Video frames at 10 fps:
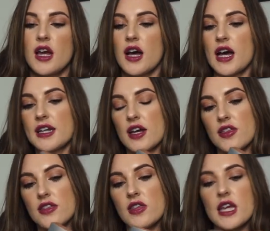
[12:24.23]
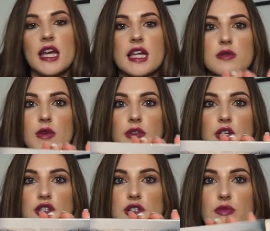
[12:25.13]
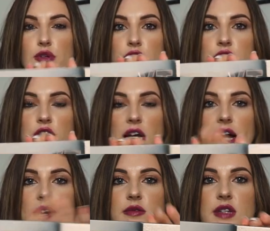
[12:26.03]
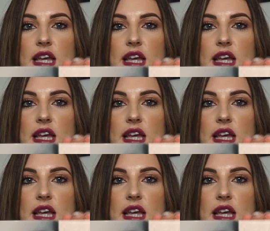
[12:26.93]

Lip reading: And I think it's one that you just push out.